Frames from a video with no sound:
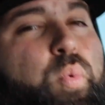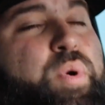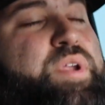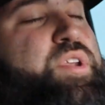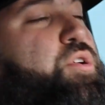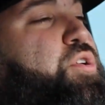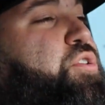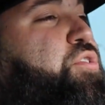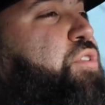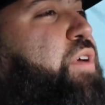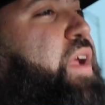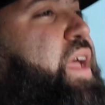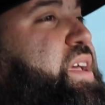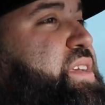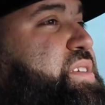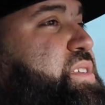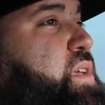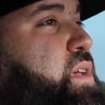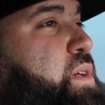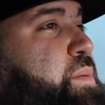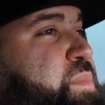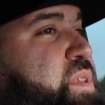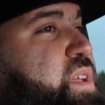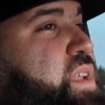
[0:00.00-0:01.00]
window
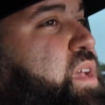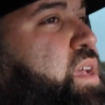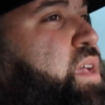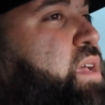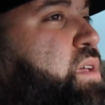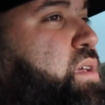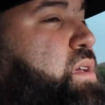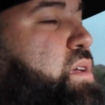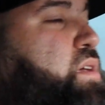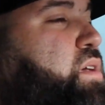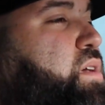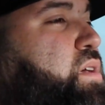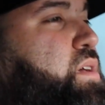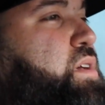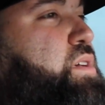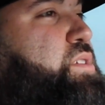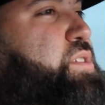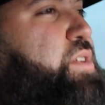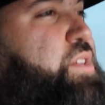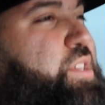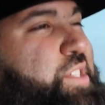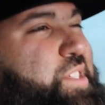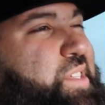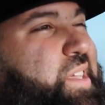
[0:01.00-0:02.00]
cranks to him today,
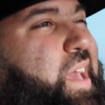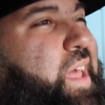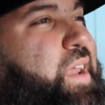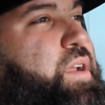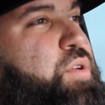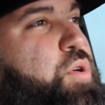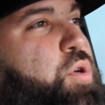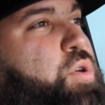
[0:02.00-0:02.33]
so he just kind of